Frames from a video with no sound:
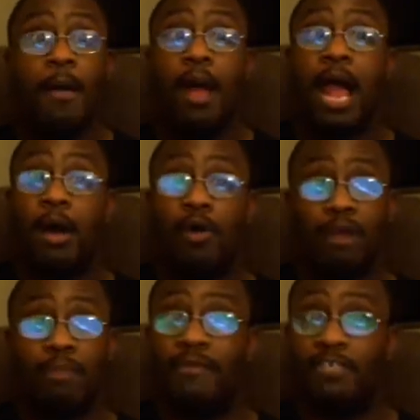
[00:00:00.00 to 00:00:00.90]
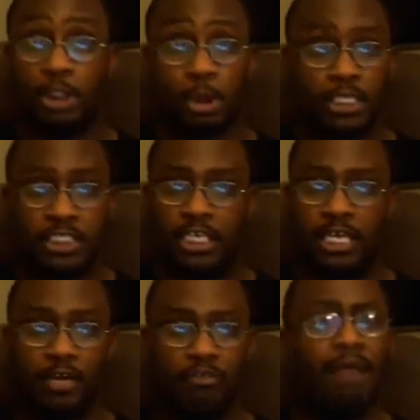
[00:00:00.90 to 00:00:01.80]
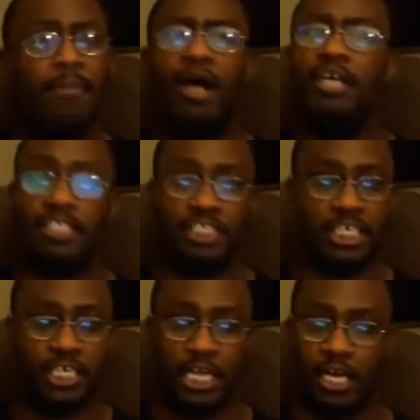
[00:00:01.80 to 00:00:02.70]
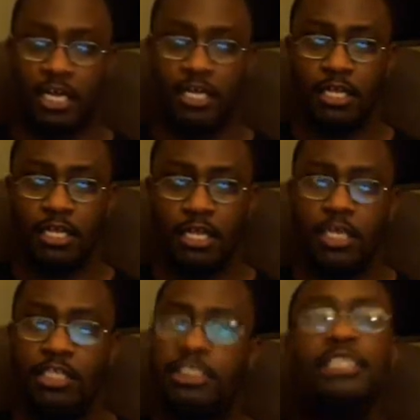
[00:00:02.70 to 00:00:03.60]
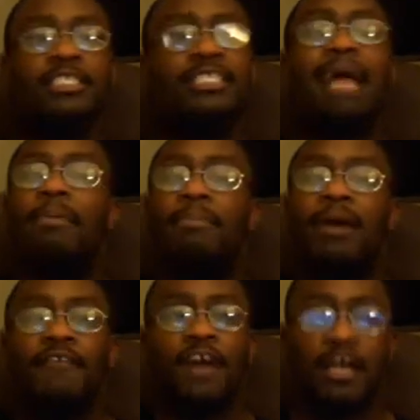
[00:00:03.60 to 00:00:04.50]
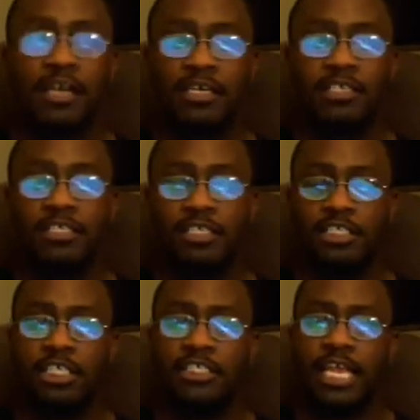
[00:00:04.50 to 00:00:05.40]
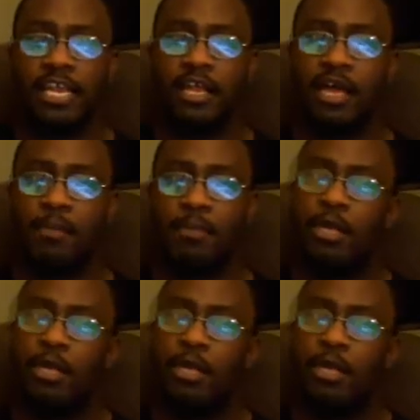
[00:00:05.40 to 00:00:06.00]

how grandmother is a straight G-Yon. Grandmama is a G-Yon. She's slapping motherfuckers. She's telling them,